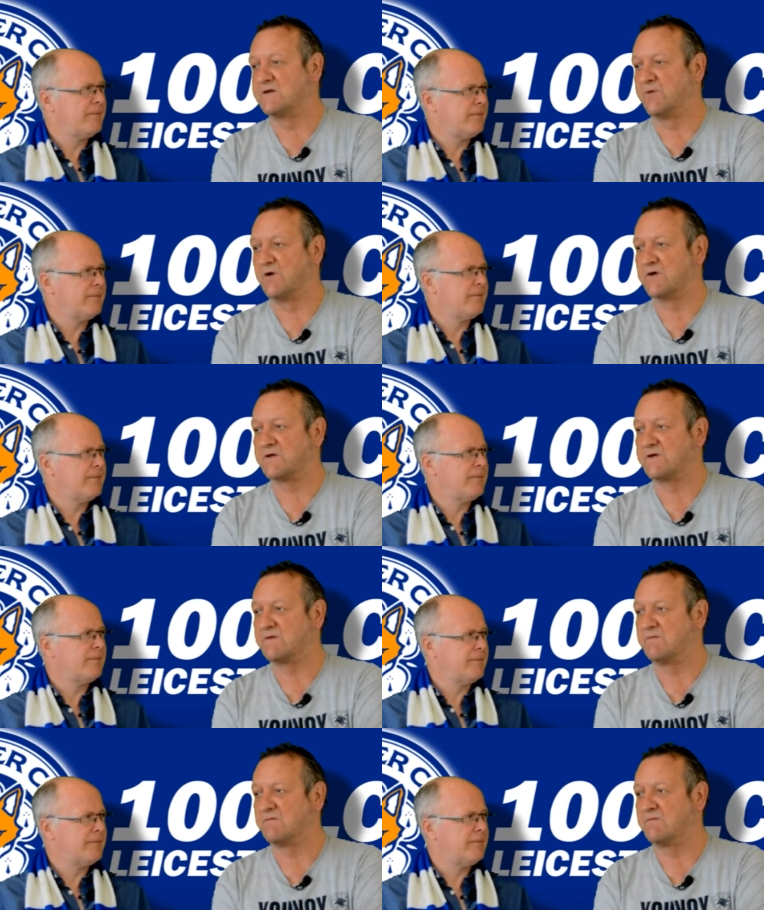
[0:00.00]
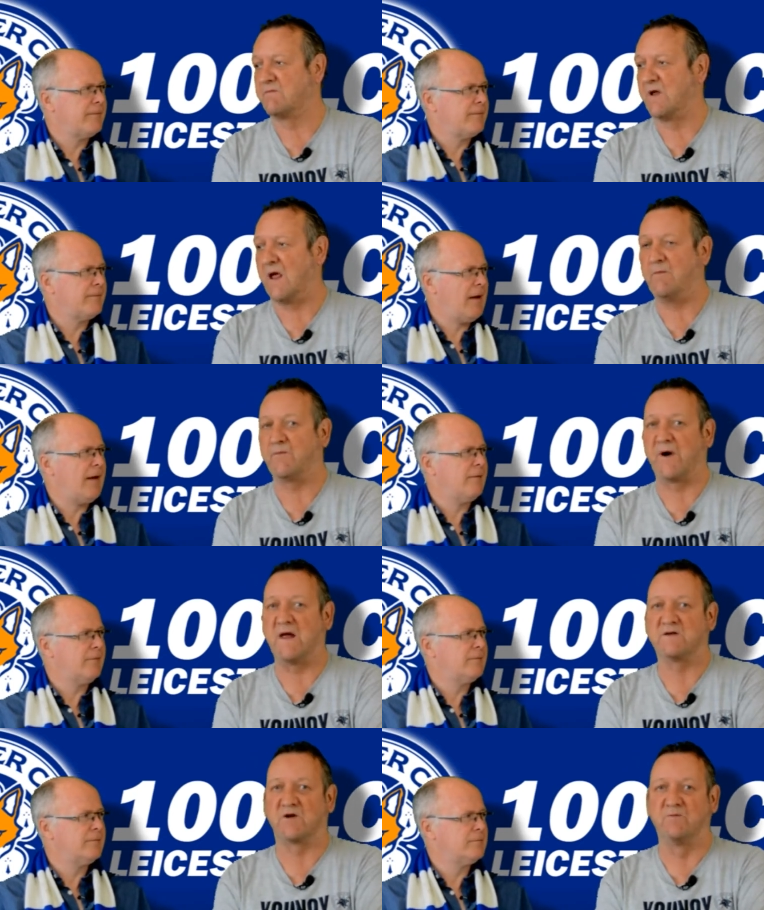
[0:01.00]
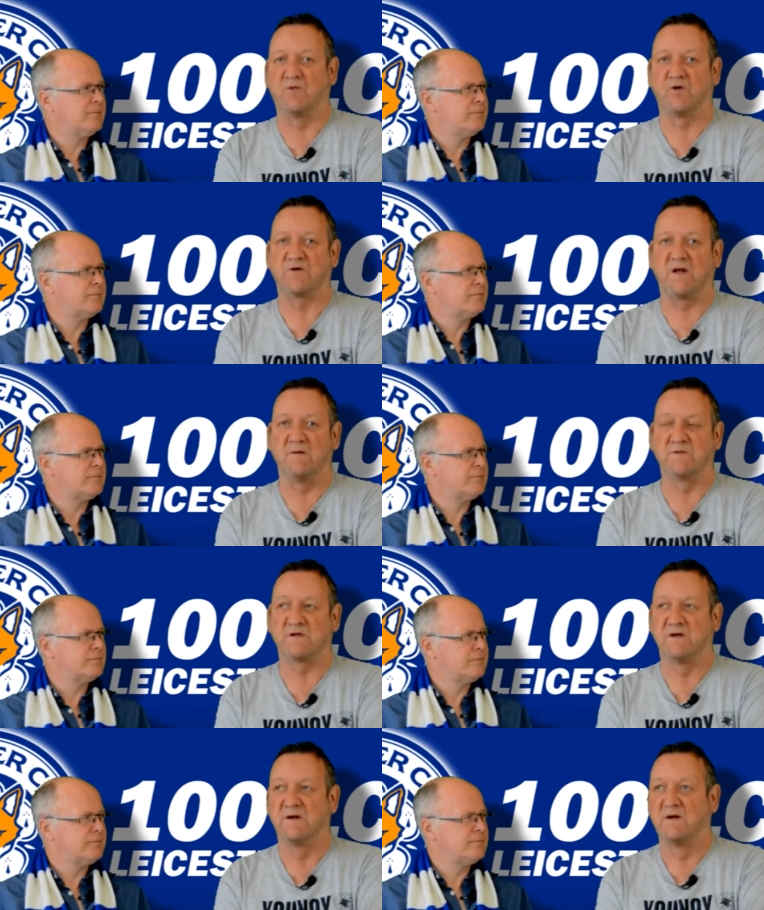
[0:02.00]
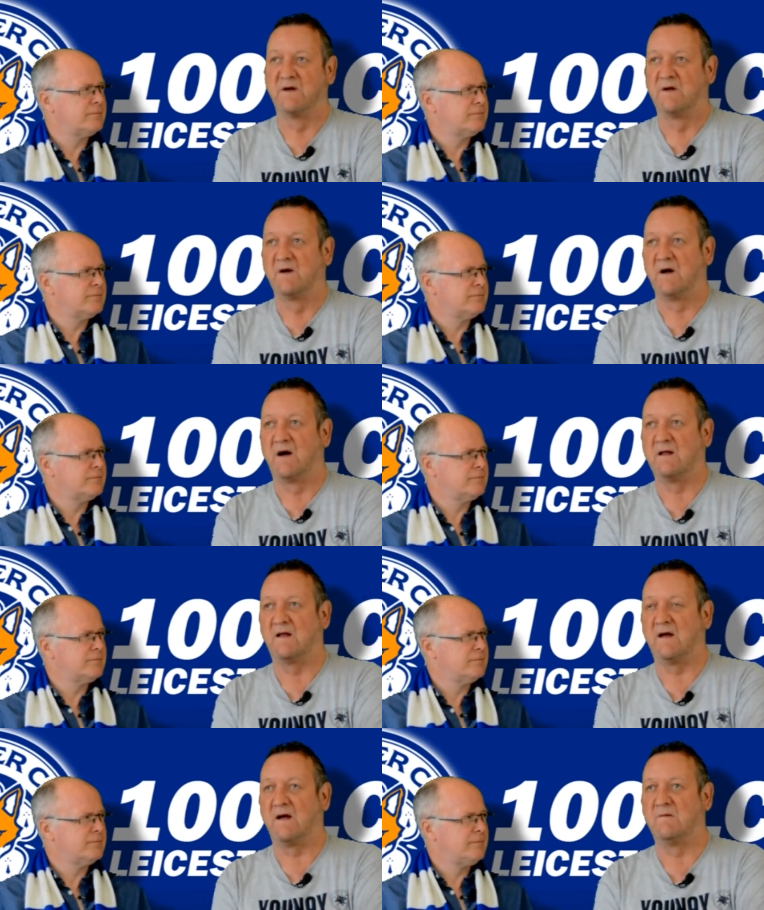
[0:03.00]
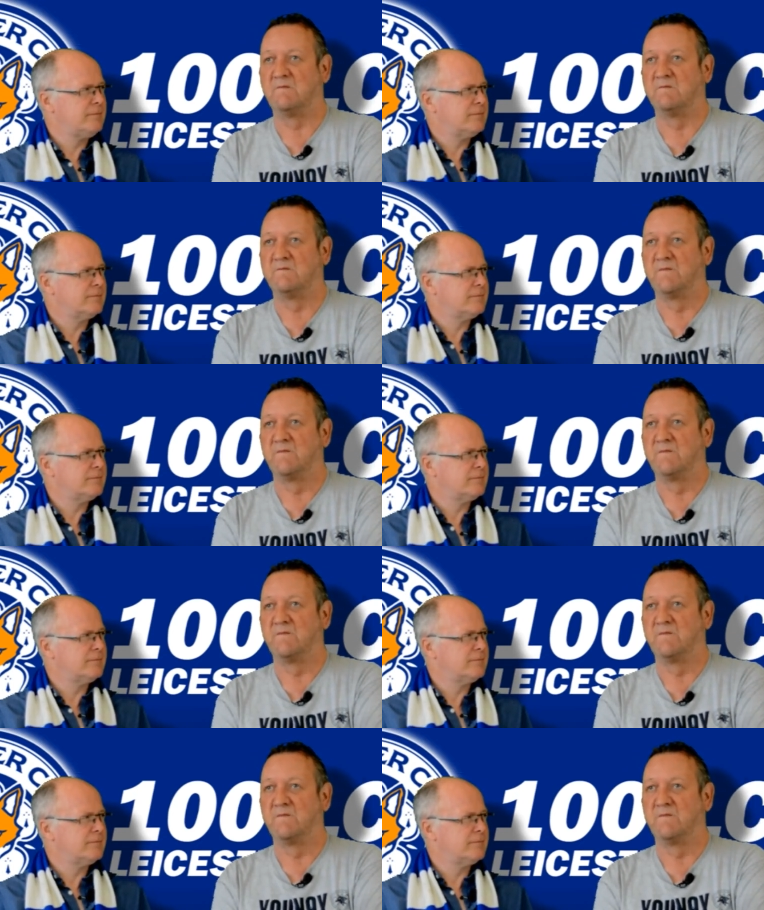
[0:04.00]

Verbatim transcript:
Speaker 1: Sports, he yeah. praised on both teams, and um,